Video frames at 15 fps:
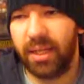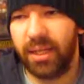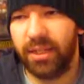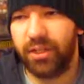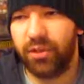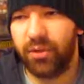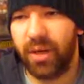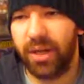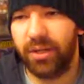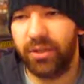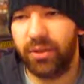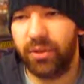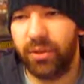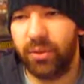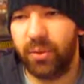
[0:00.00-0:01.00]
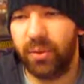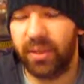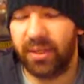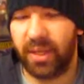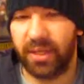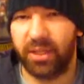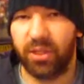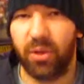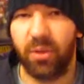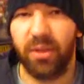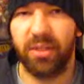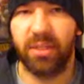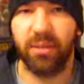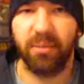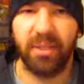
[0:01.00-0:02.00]
is trying to uh, has
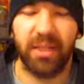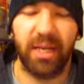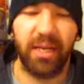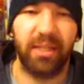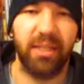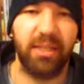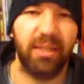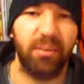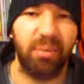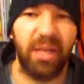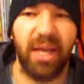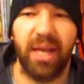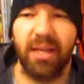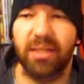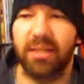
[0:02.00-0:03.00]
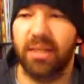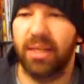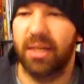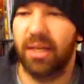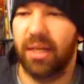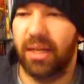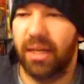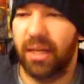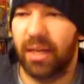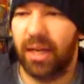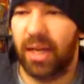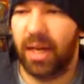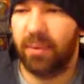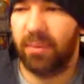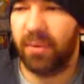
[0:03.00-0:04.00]
stolen some of the ideas, the plans
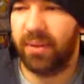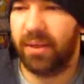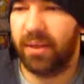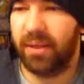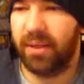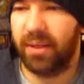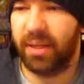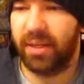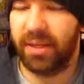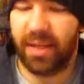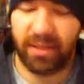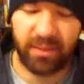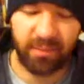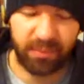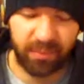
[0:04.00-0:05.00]
um, uh, that